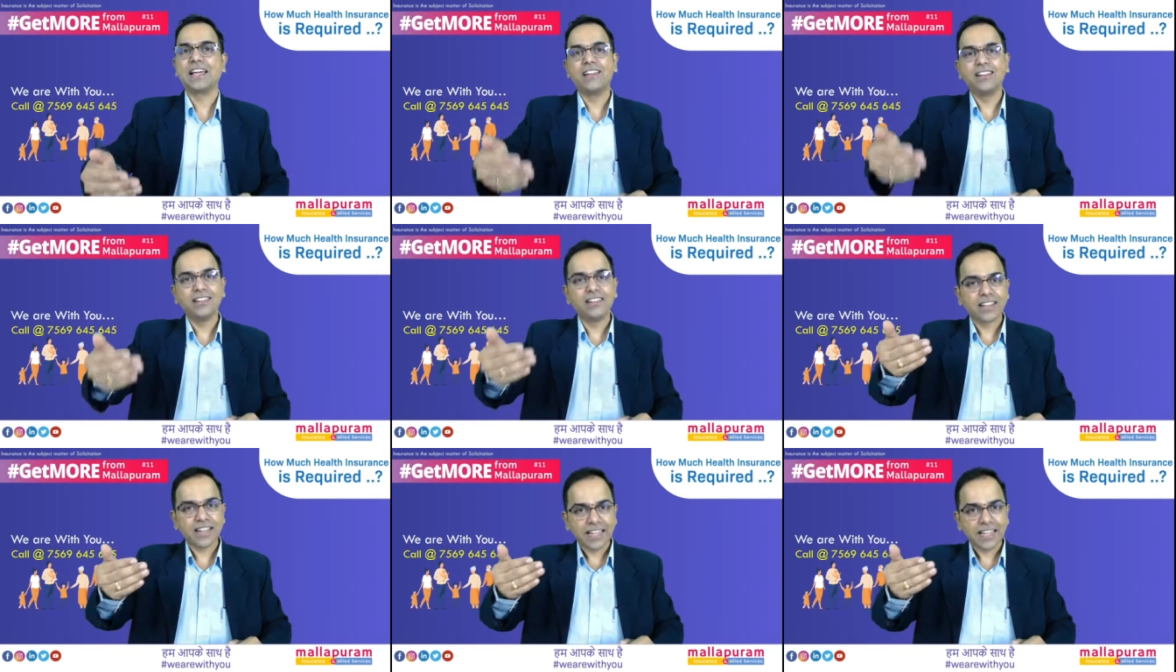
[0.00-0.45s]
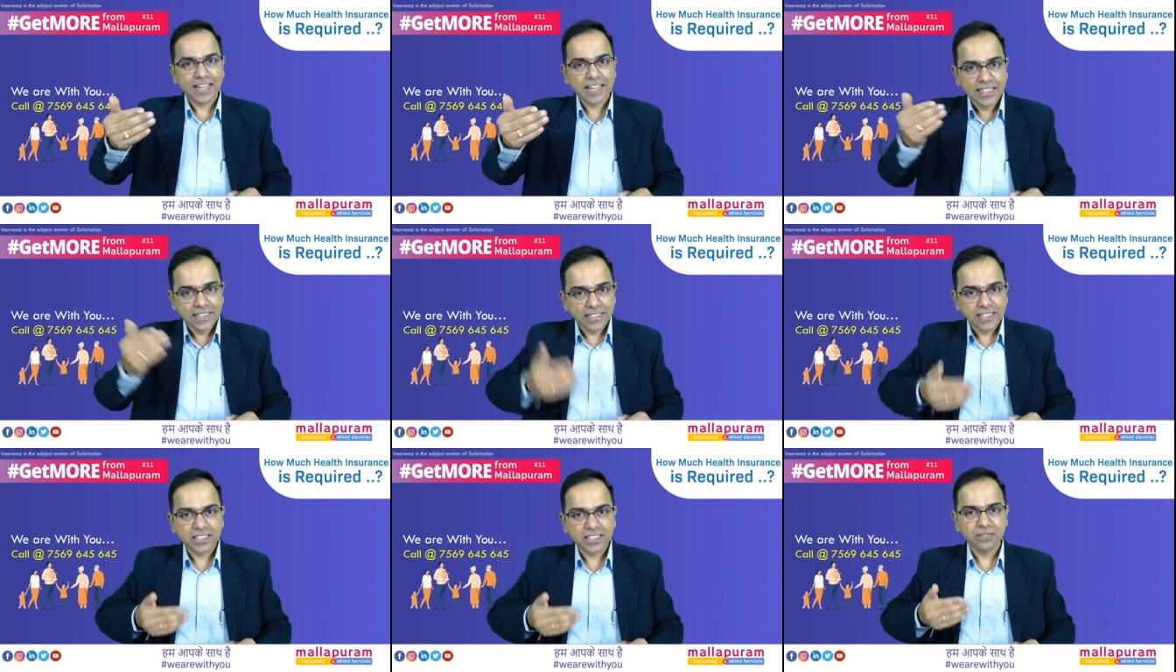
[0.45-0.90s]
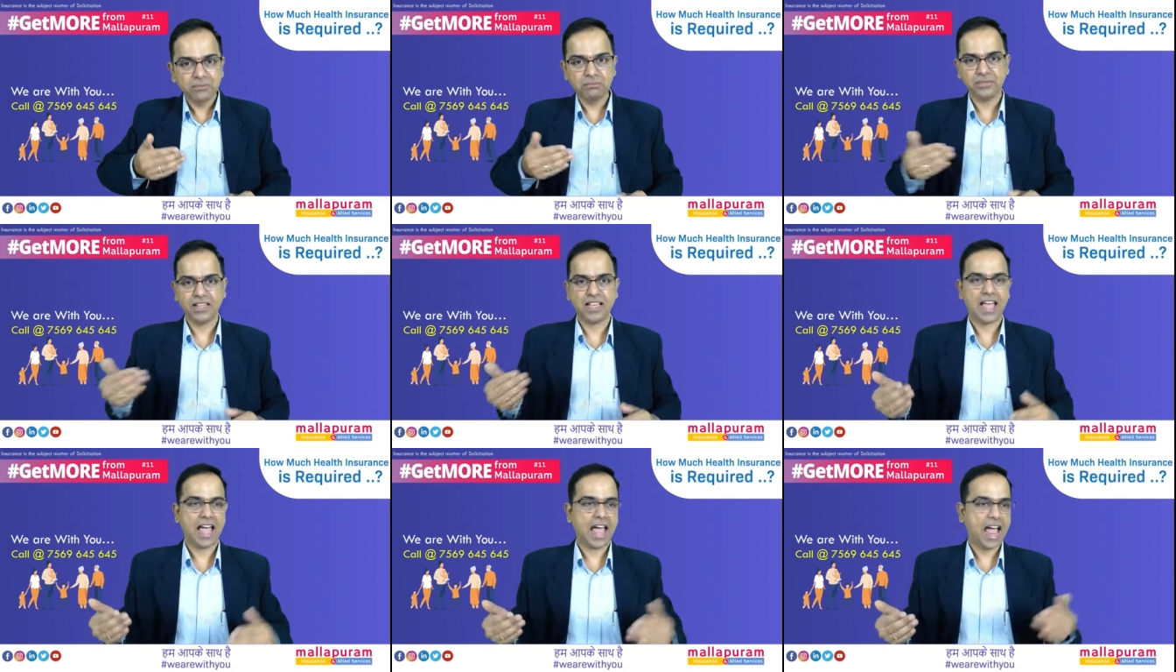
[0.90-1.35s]
income
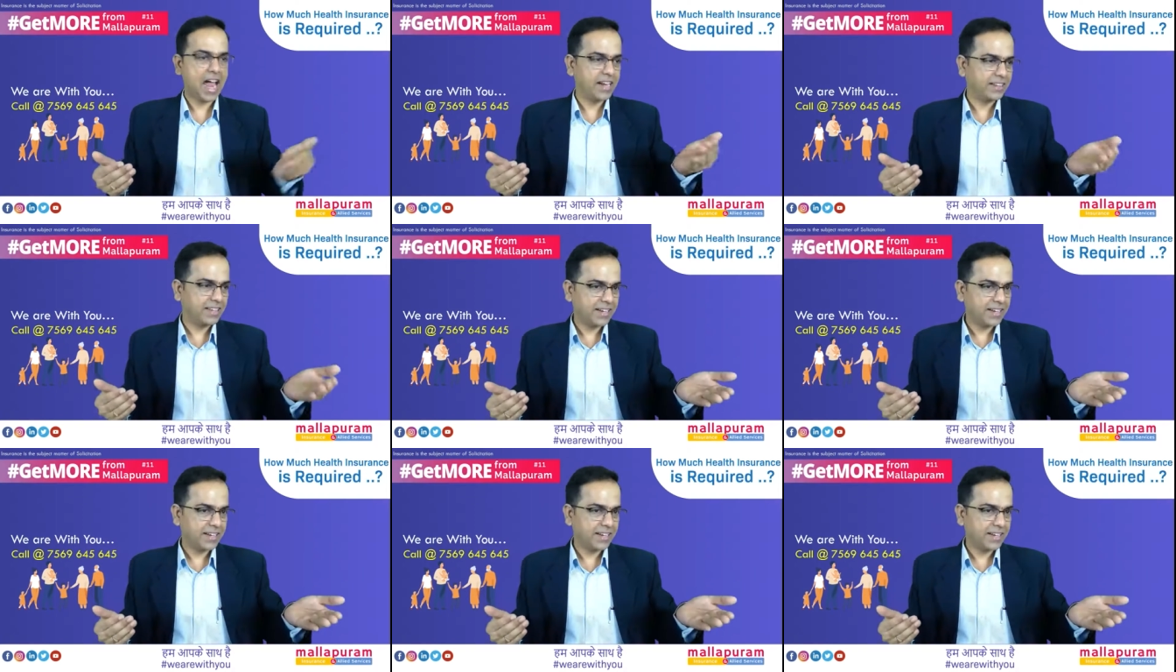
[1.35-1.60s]
and the regular